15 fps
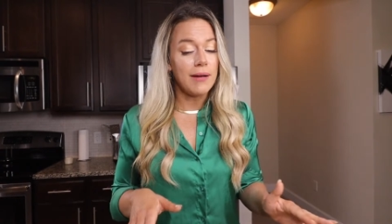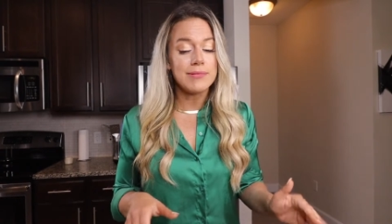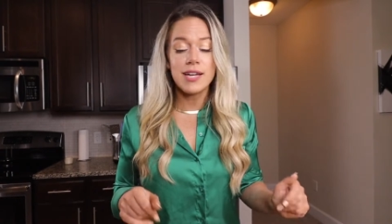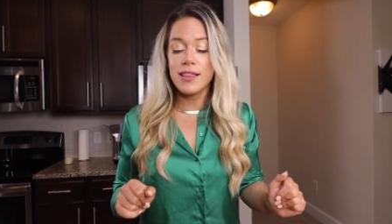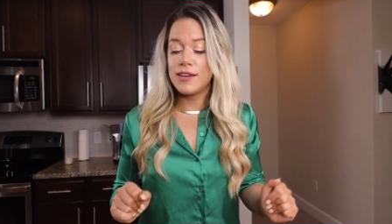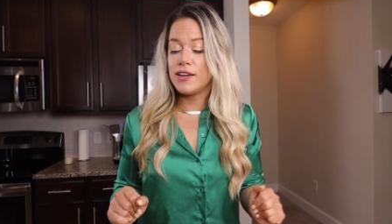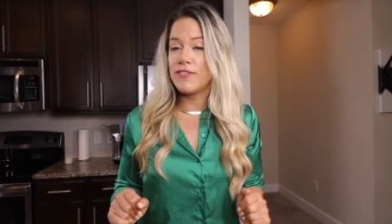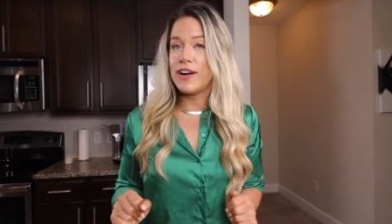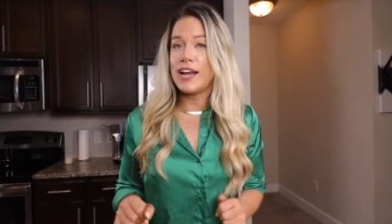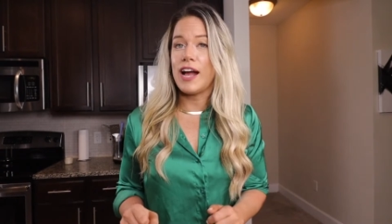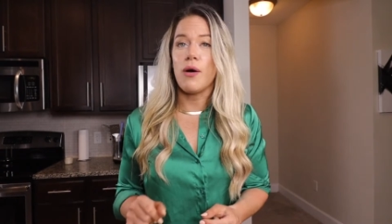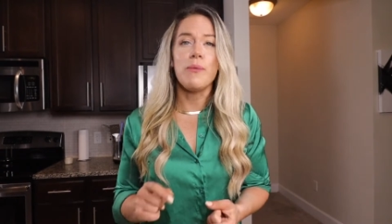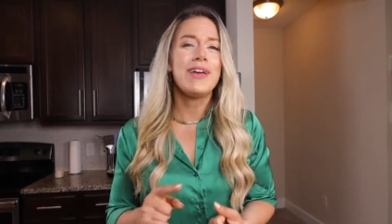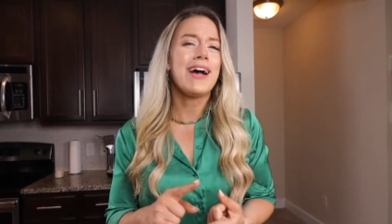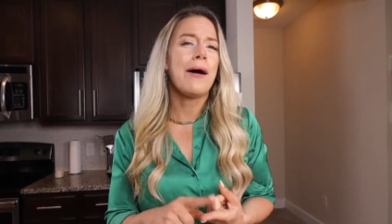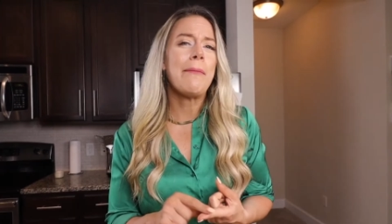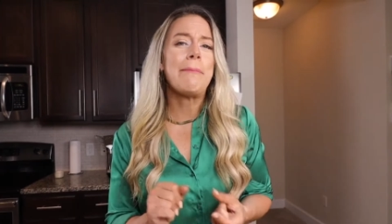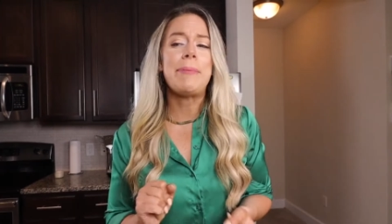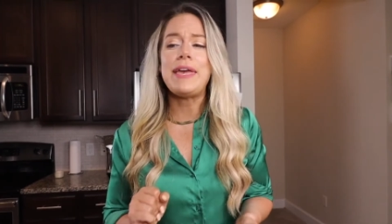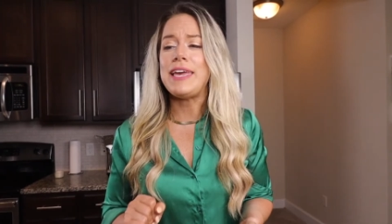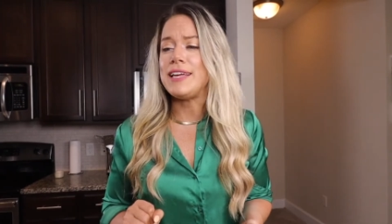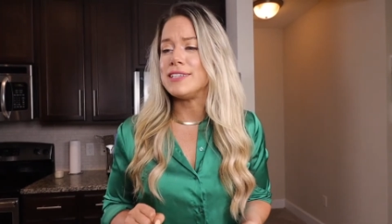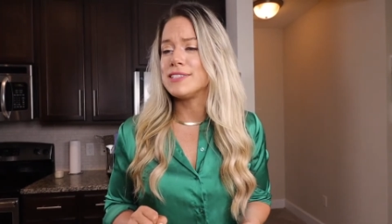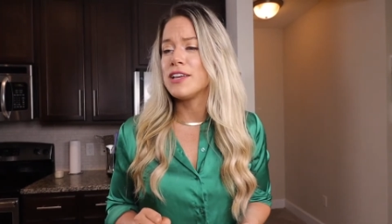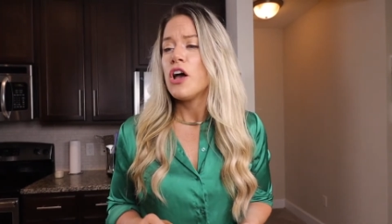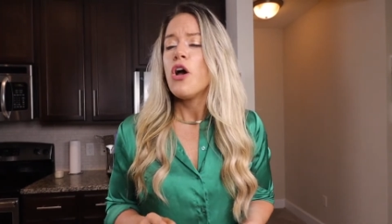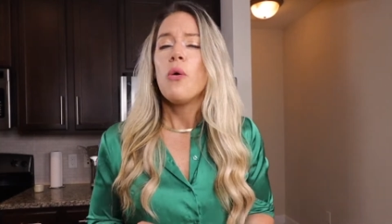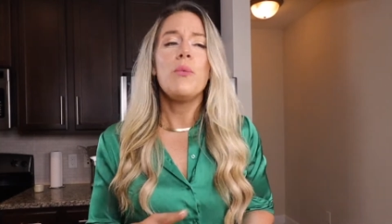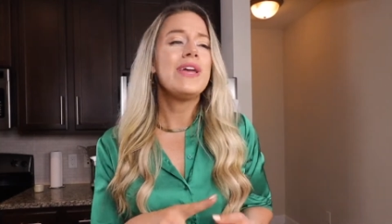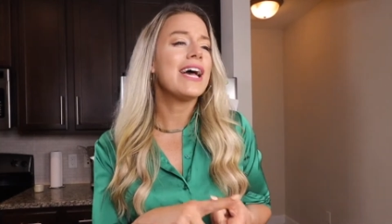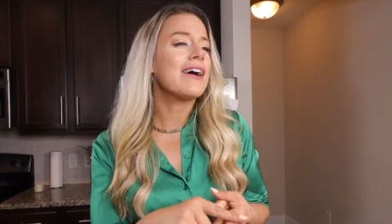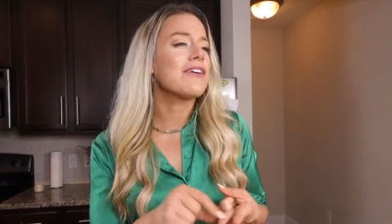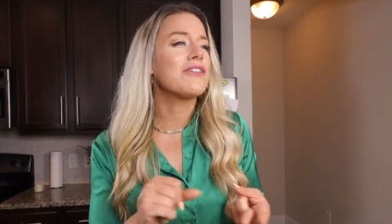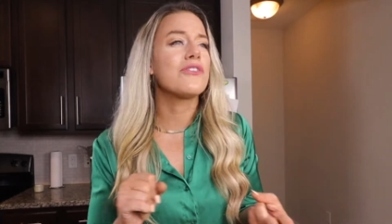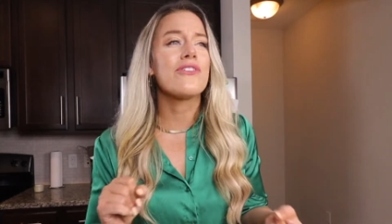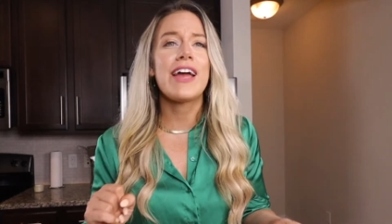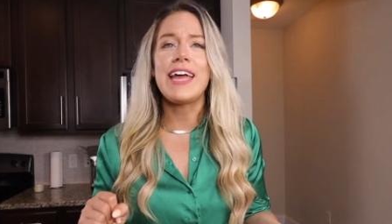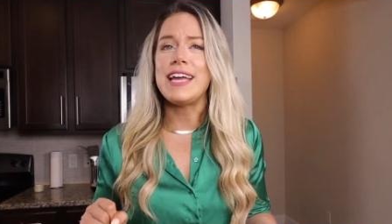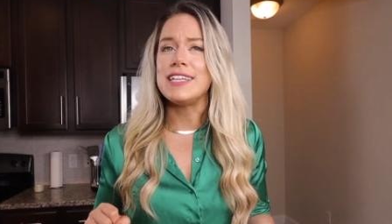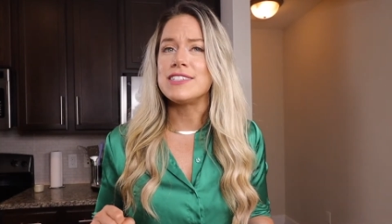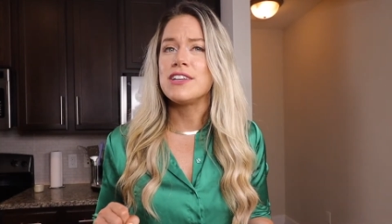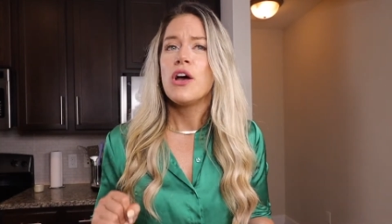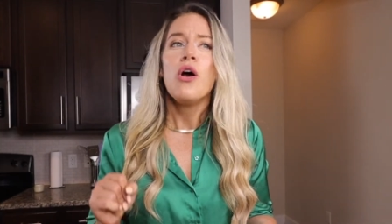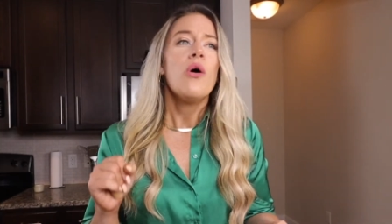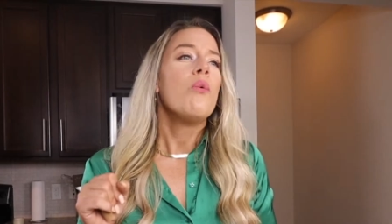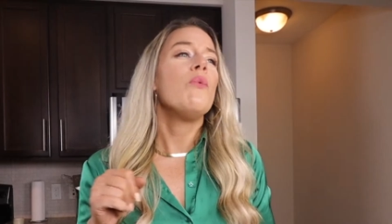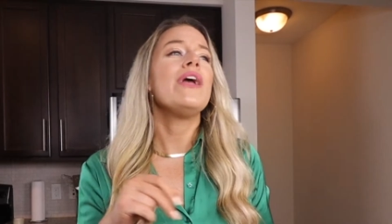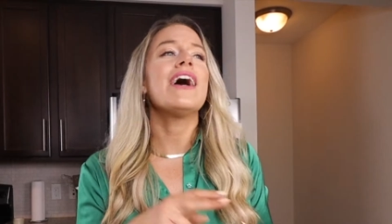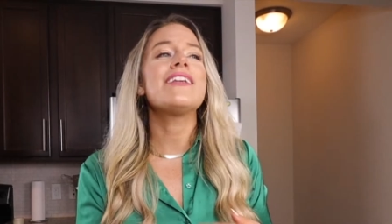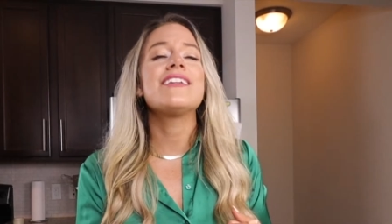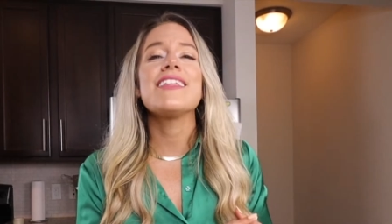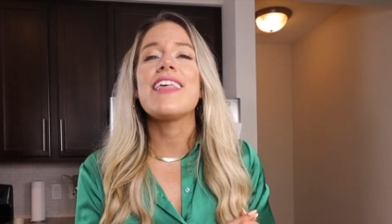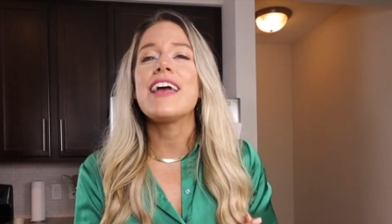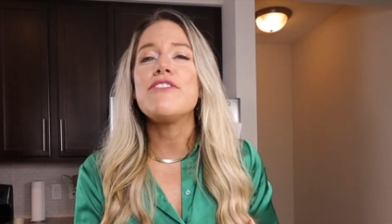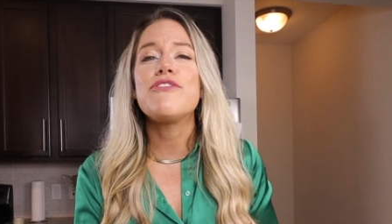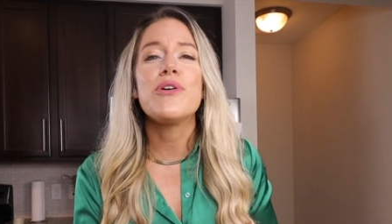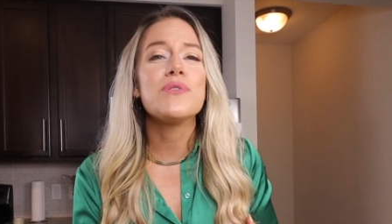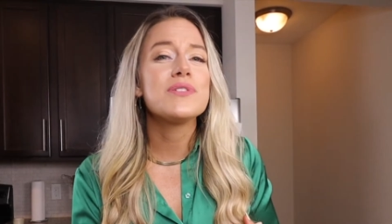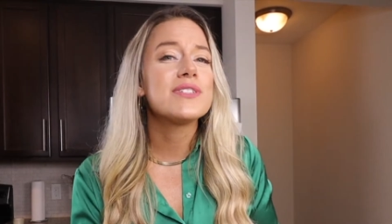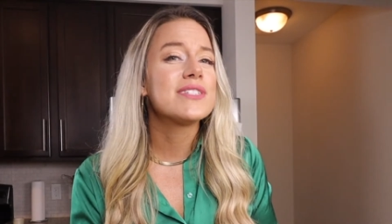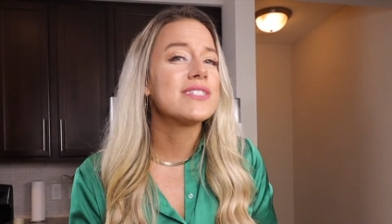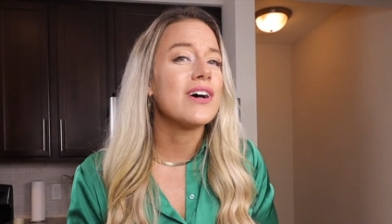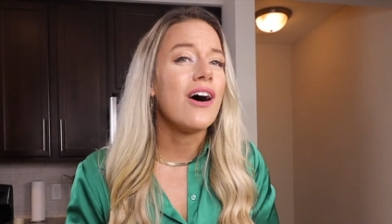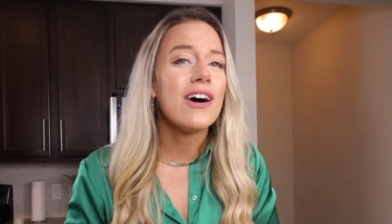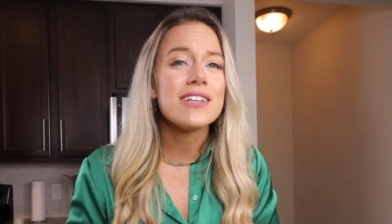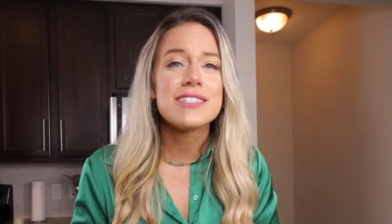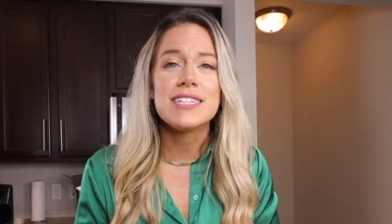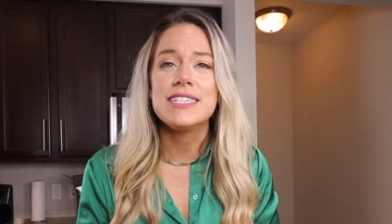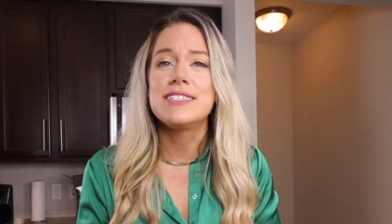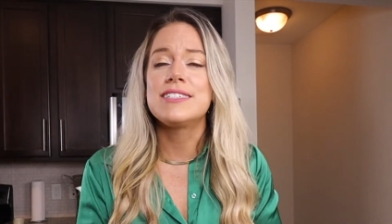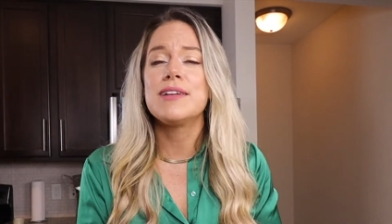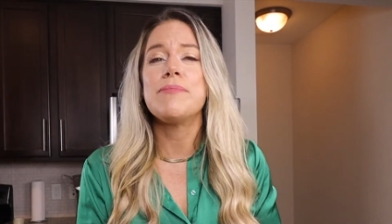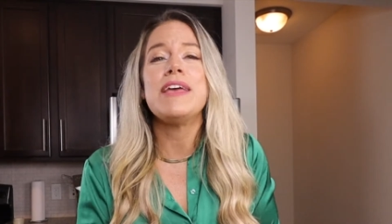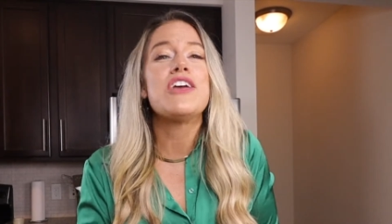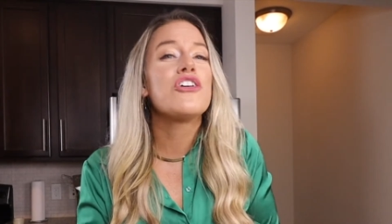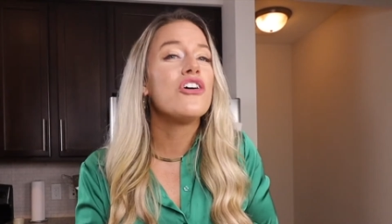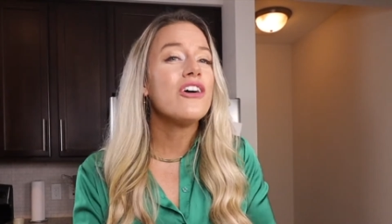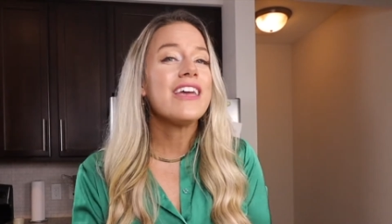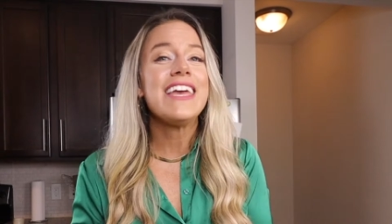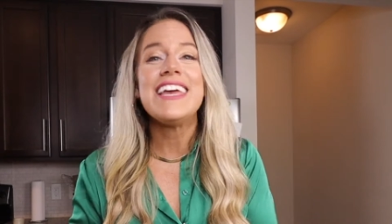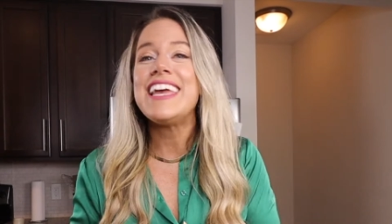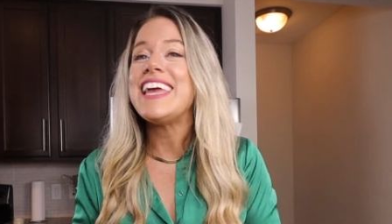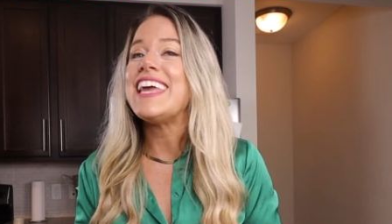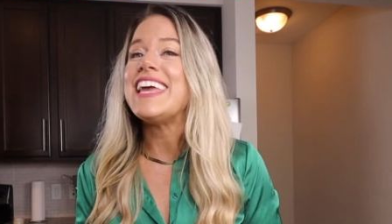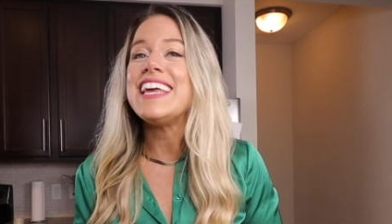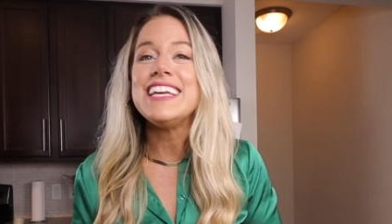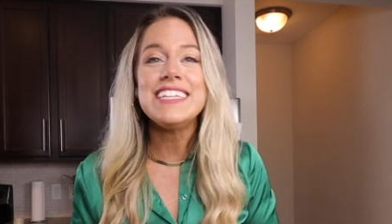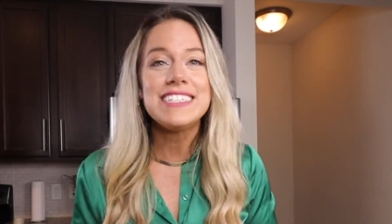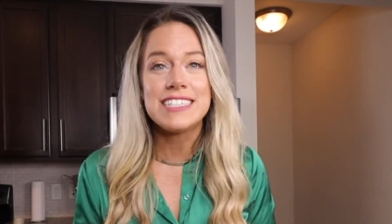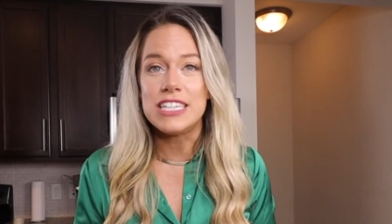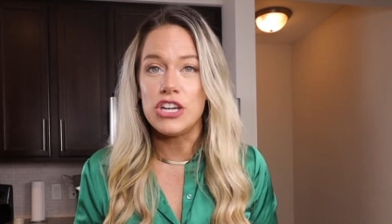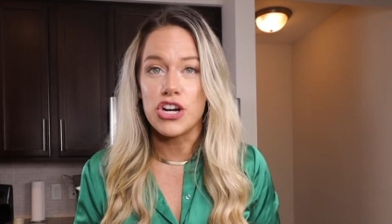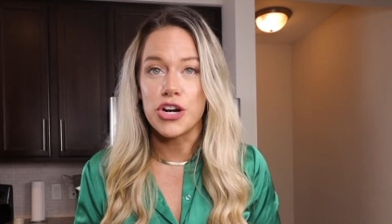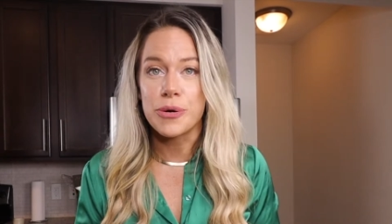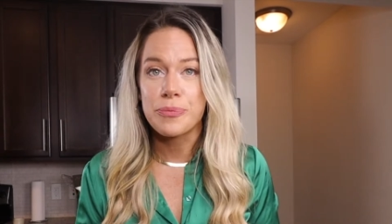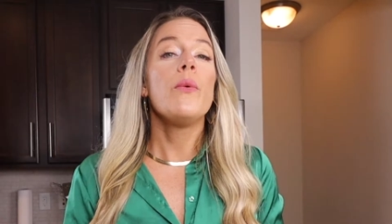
I'm telling you right now, we got beans, we got grains, we got delightful sauces to make cooking easier.